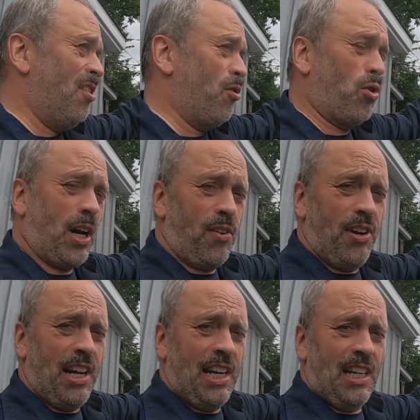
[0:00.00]
for
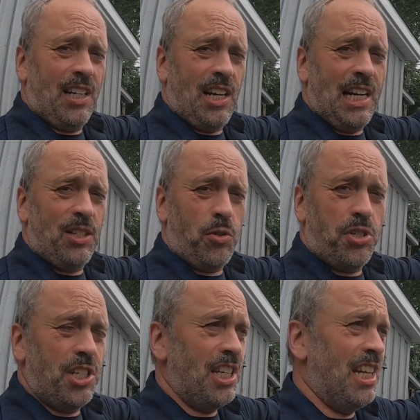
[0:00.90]
carrying
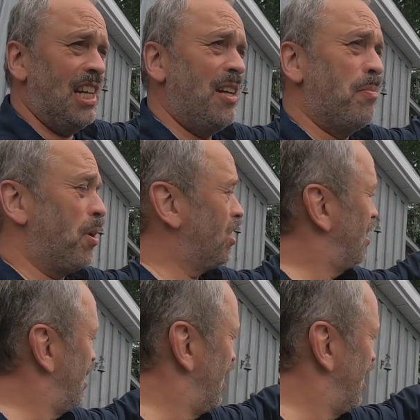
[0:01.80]
electricity, but